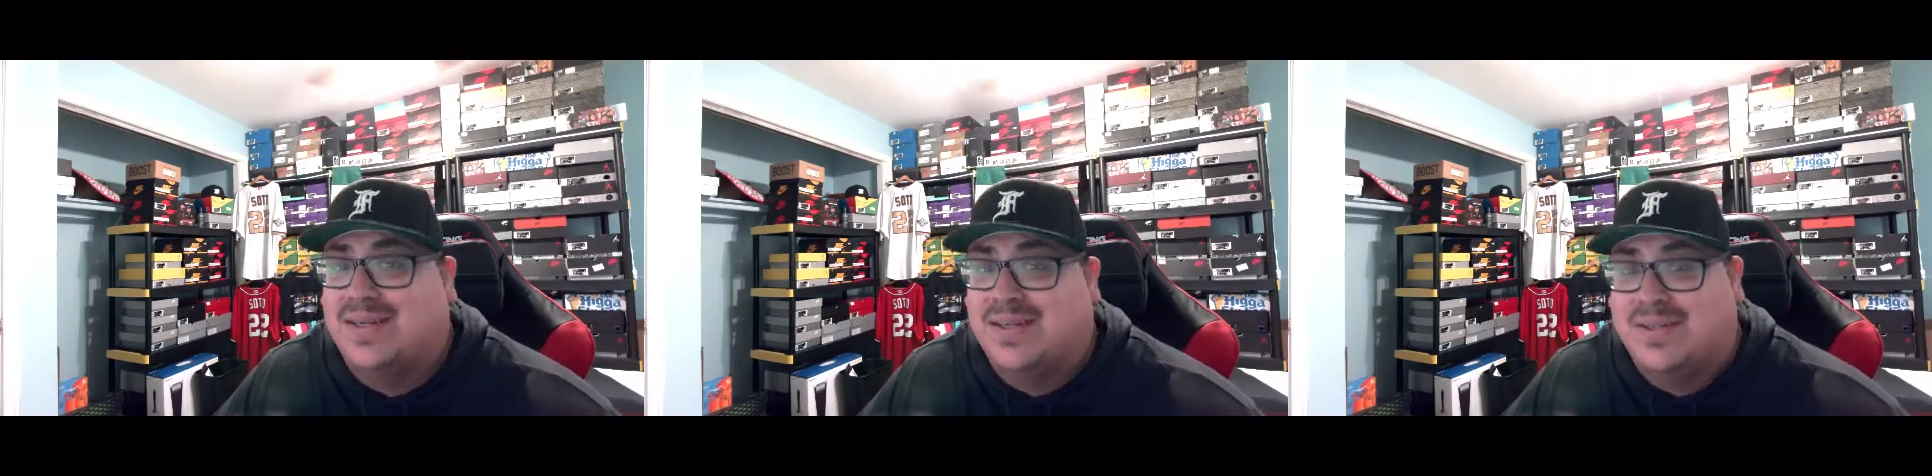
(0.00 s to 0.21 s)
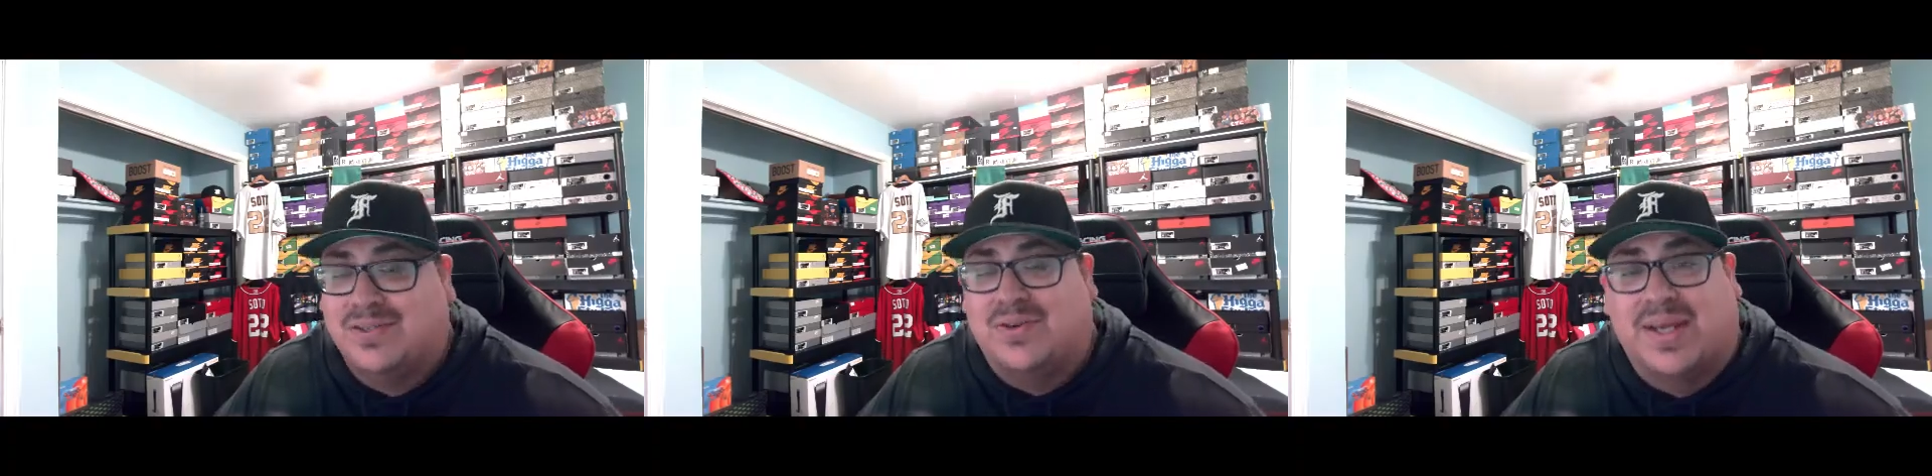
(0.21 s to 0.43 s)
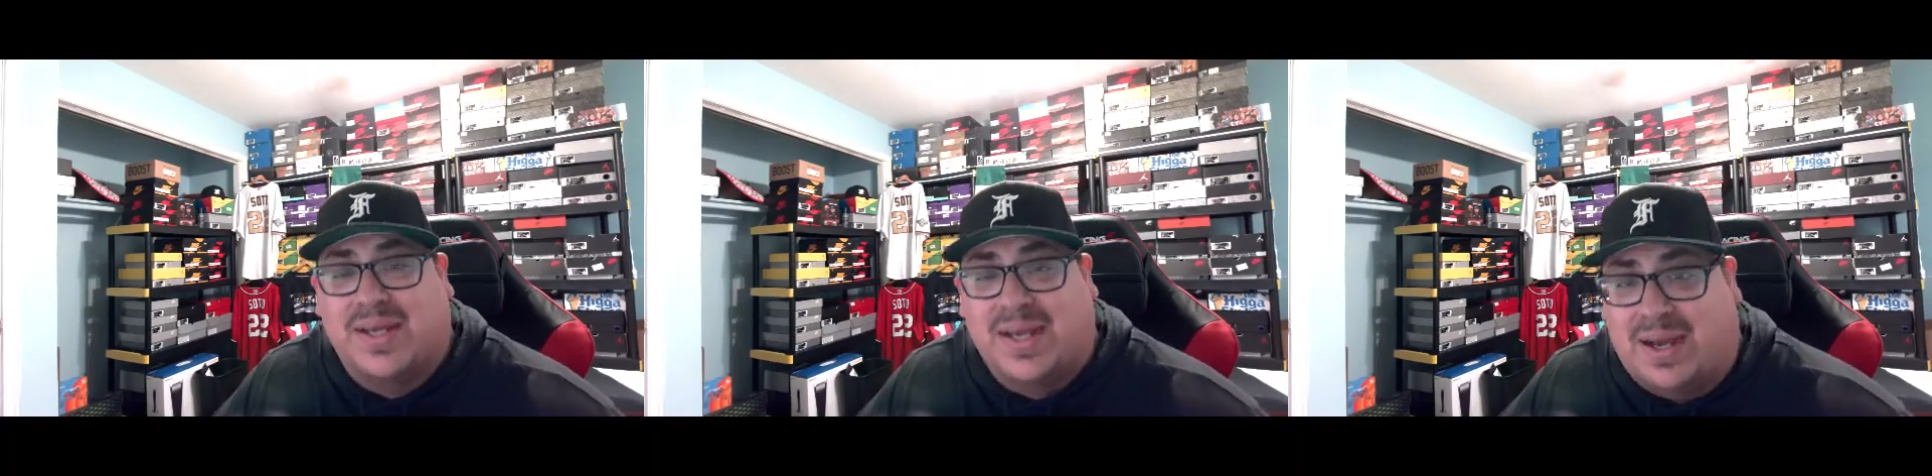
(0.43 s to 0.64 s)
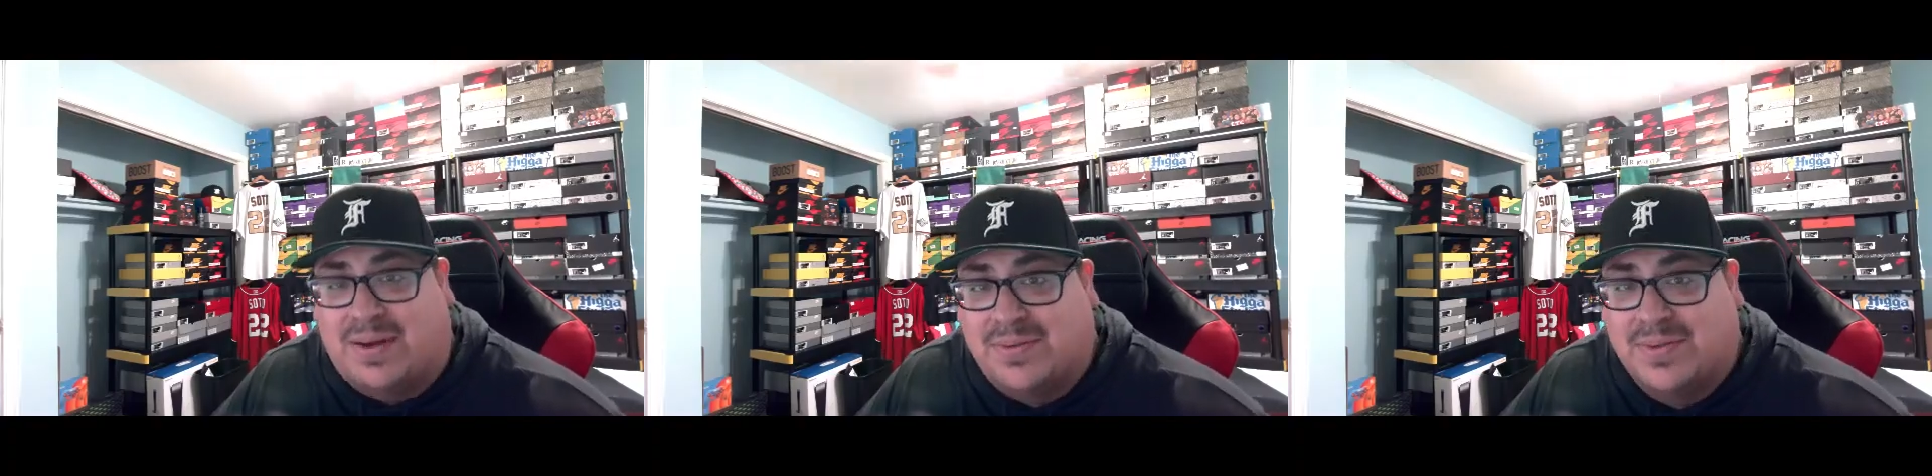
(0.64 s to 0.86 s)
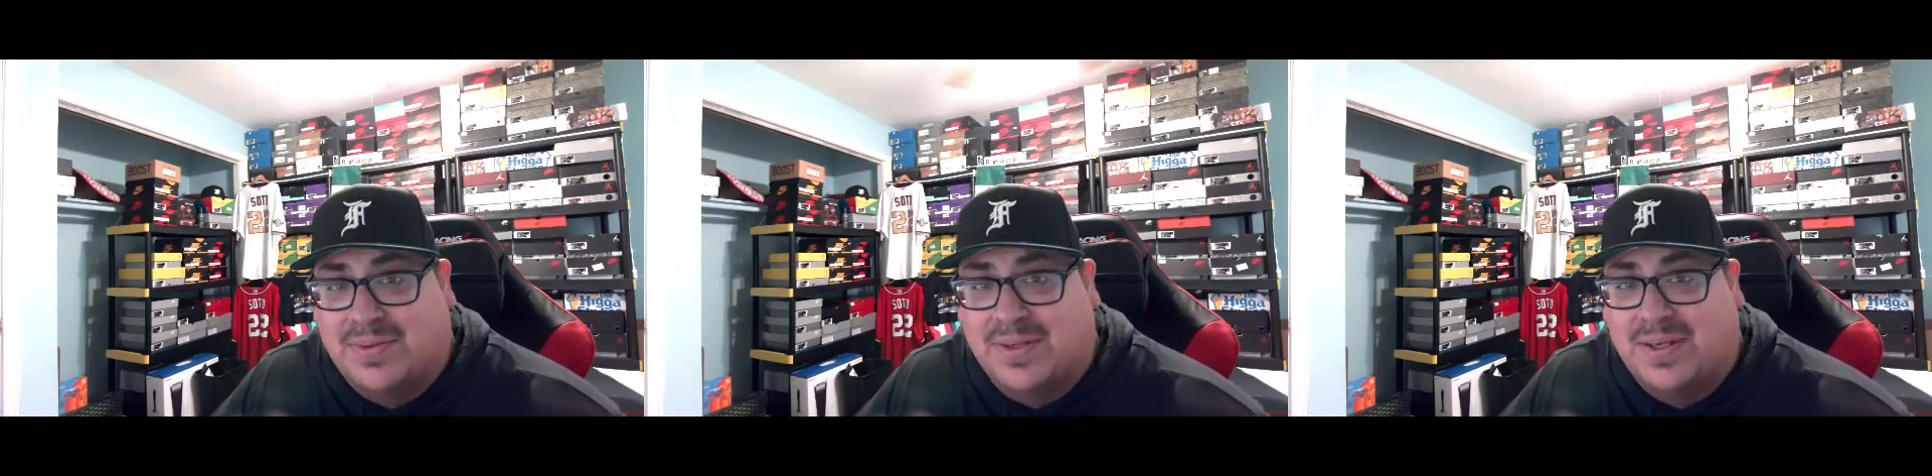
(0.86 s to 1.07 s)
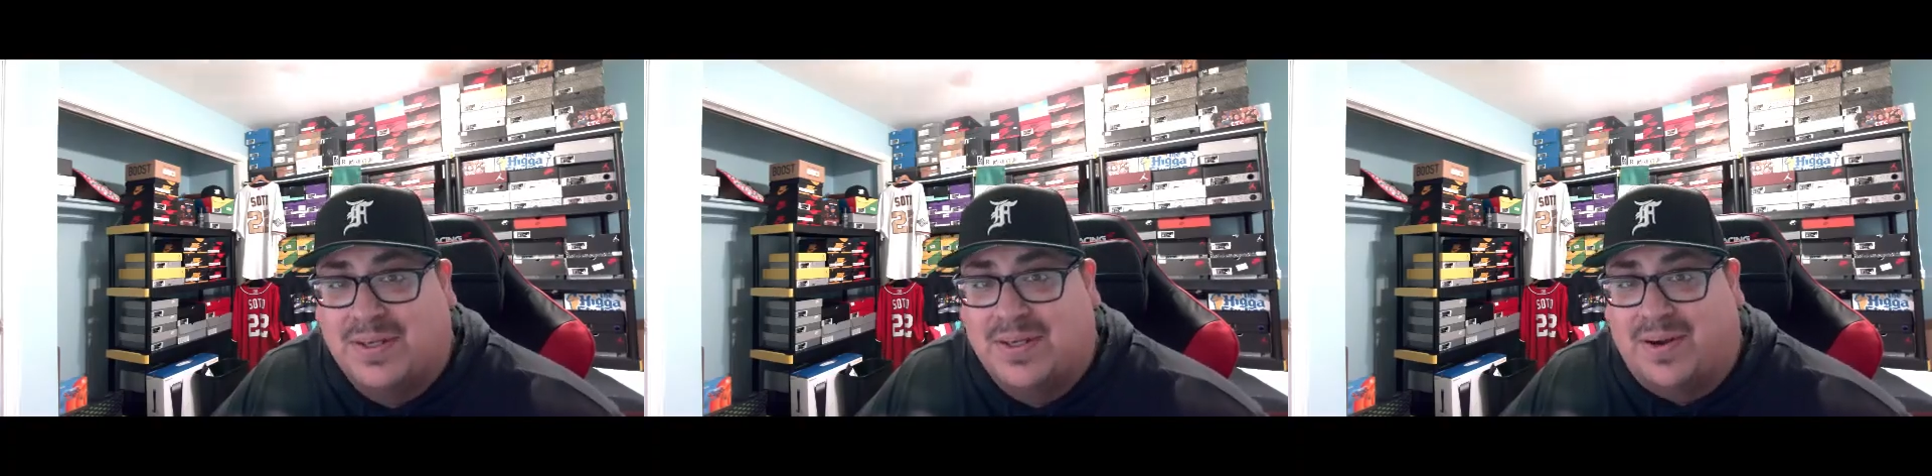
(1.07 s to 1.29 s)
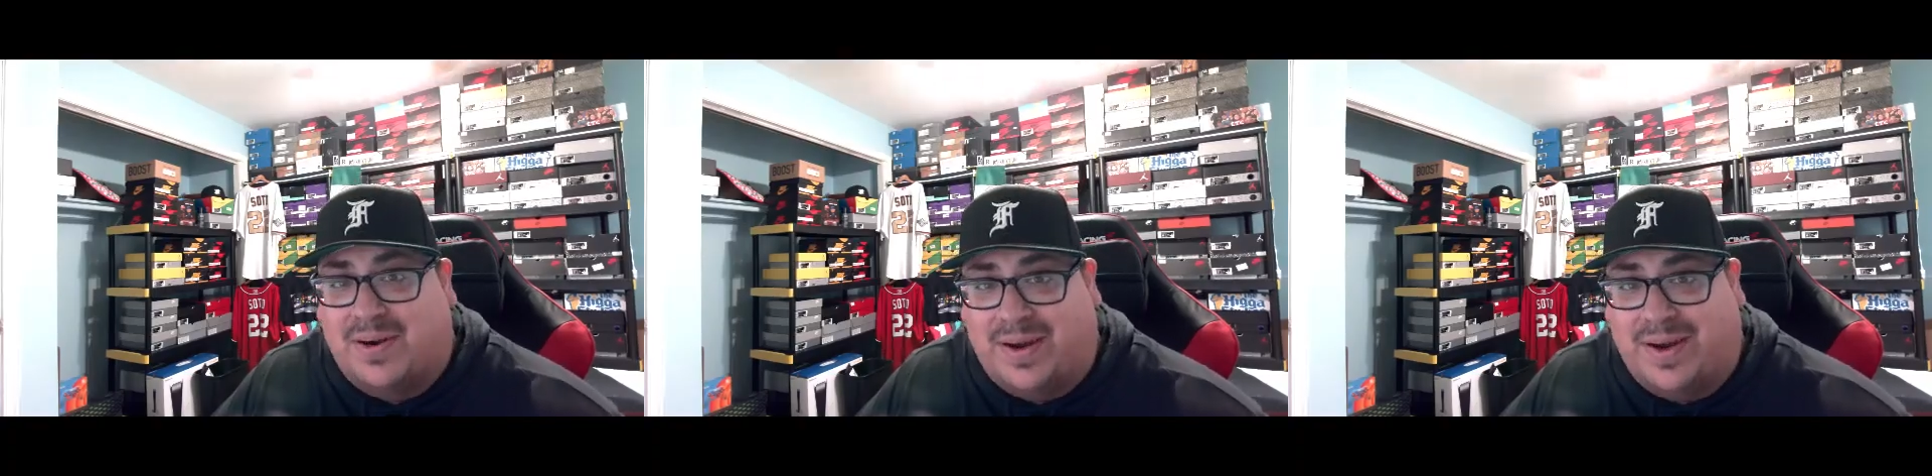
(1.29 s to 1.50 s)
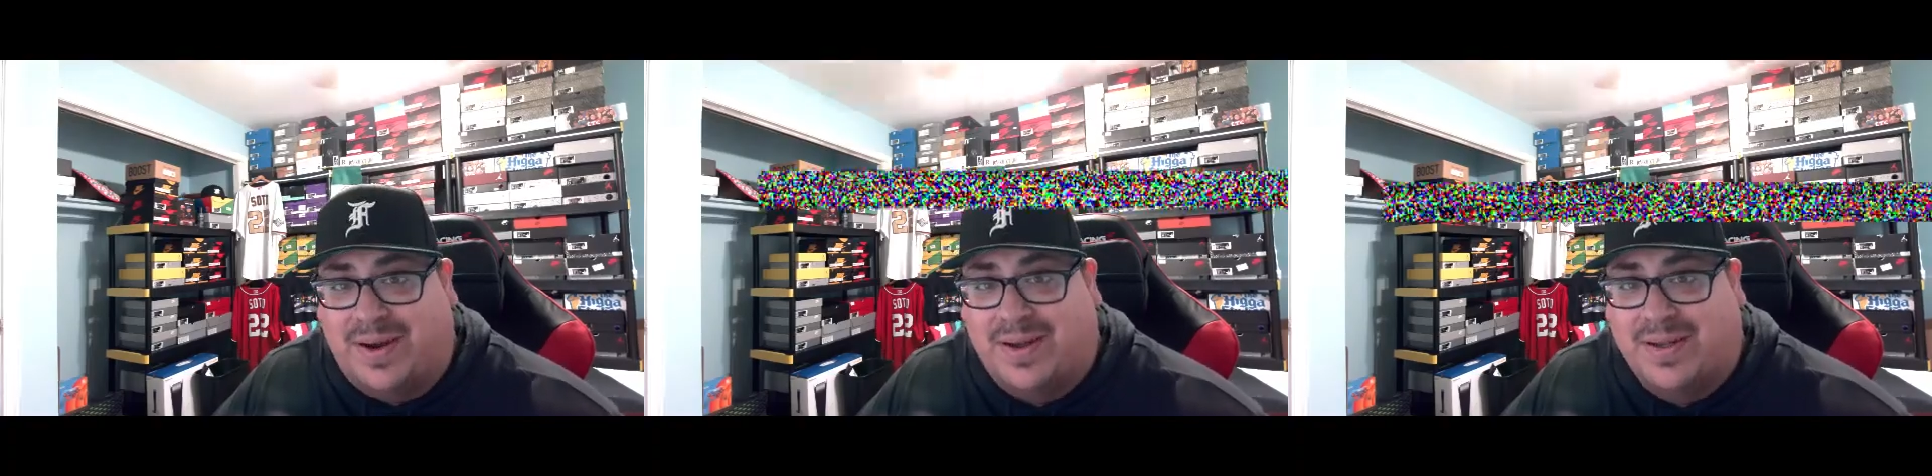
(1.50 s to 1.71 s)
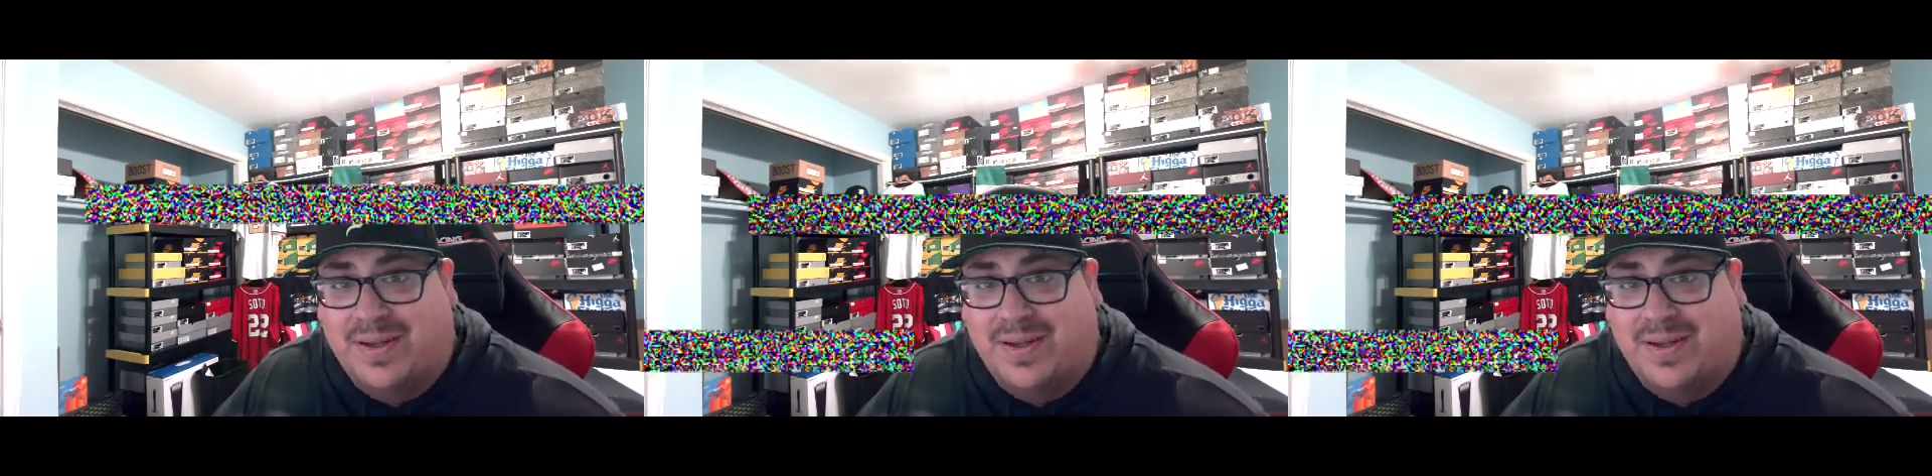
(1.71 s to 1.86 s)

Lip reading: so it counts. All right.